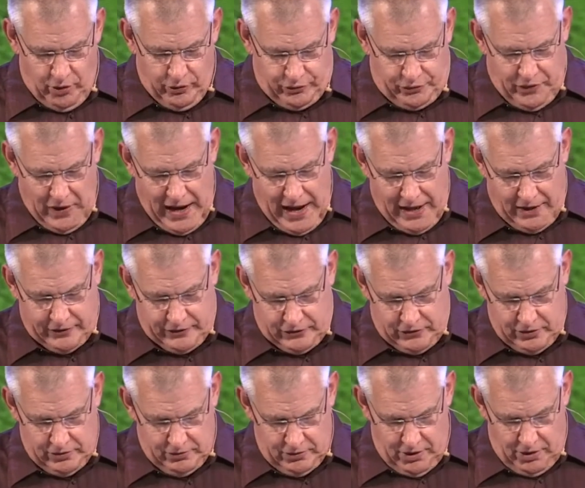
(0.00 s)
goes
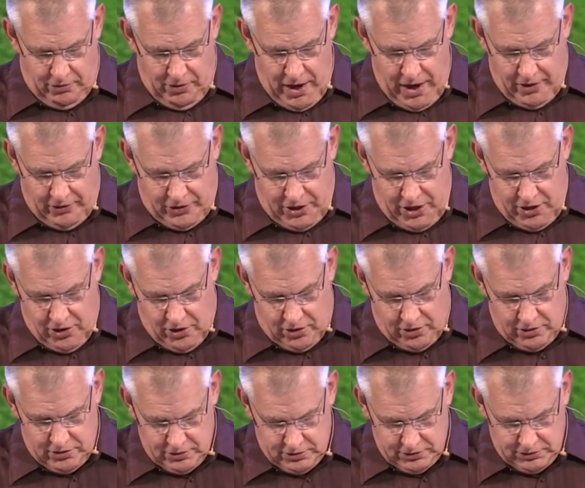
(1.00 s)
fast around
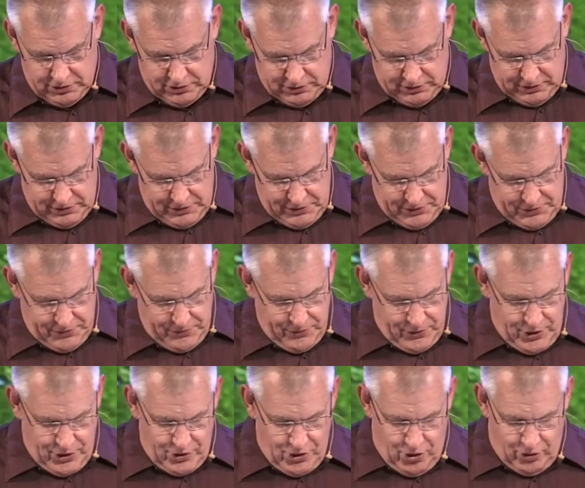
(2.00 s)
here.
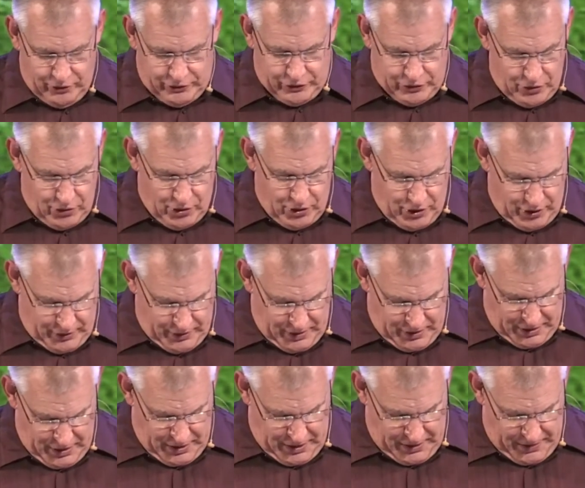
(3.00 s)
You no
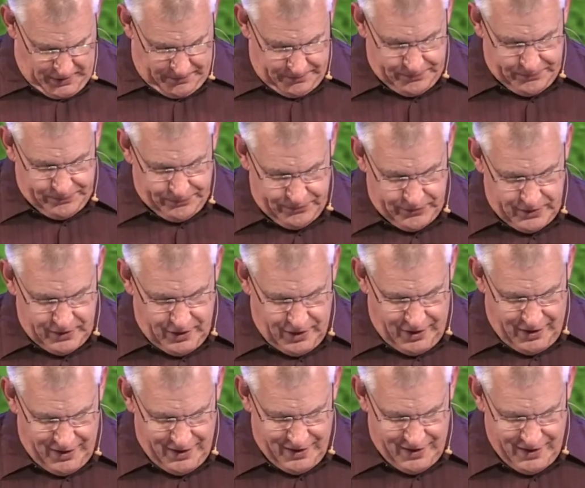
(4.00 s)
sooner
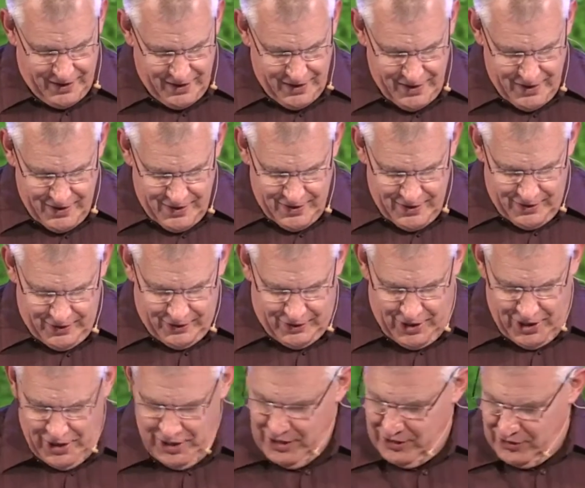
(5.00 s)

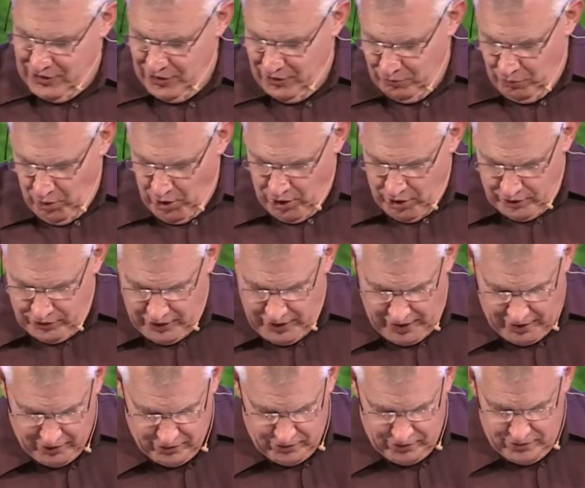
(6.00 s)
get into the Word
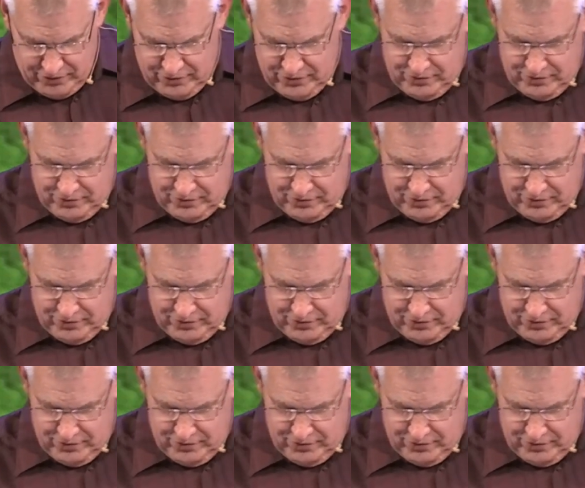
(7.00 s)
than